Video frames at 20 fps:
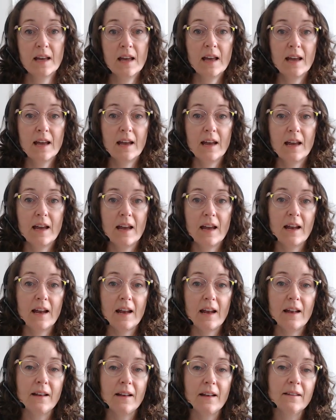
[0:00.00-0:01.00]
In some
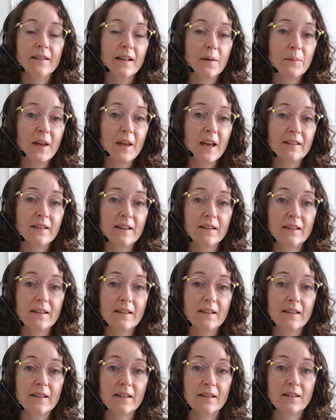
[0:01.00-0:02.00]
cases, dogs
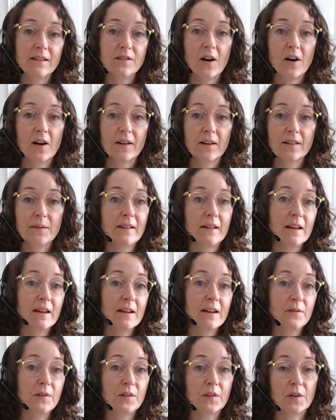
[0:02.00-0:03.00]
may be sensitive to
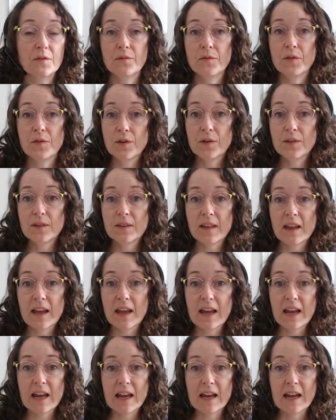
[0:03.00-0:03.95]
certain foods they eat,